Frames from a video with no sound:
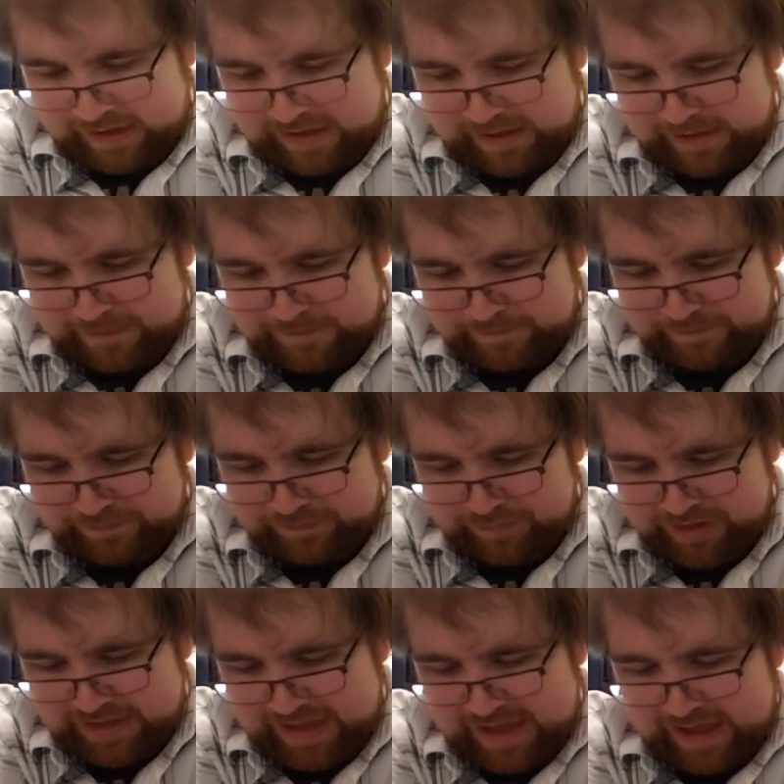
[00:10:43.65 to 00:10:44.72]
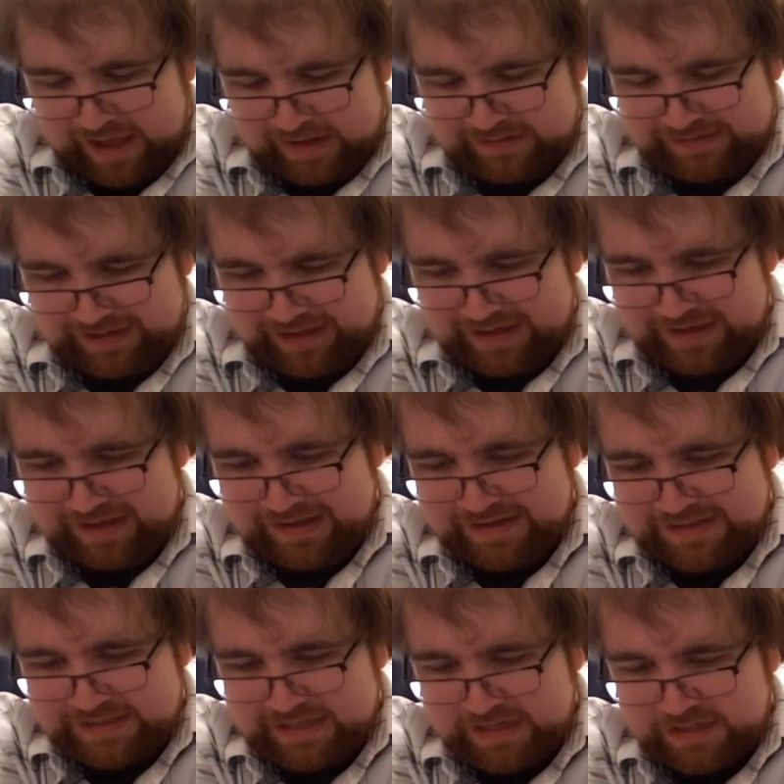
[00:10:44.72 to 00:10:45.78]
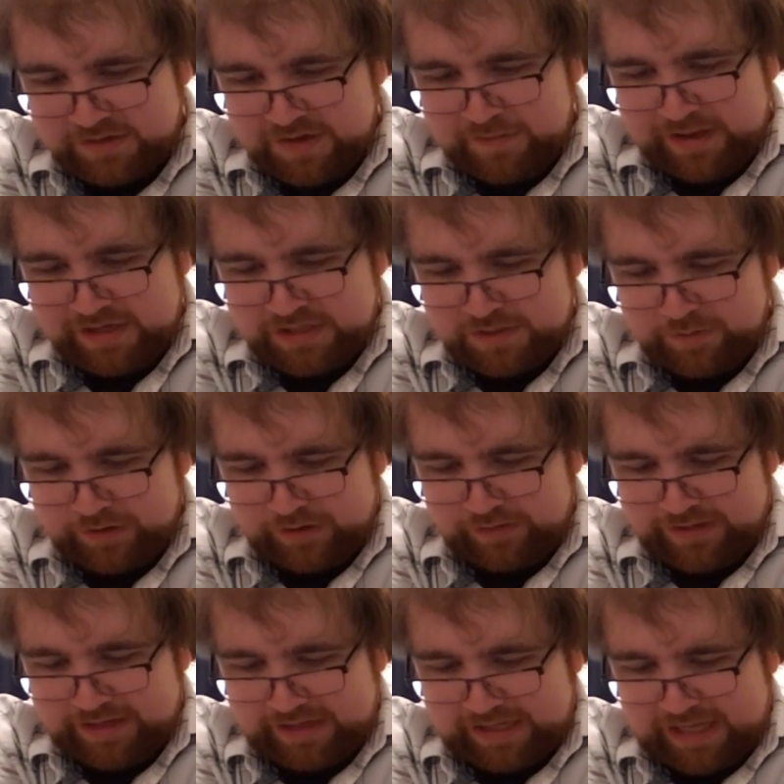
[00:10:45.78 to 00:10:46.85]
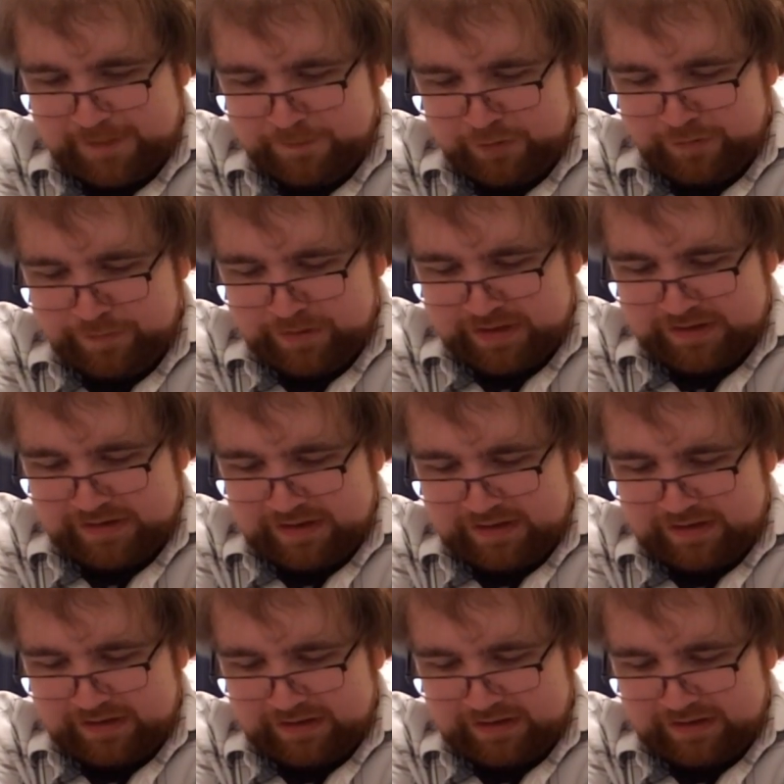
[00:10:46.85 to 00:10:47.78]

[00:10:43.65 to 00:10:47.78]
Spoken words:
But yeah, I don't imagine we're going to keep her, but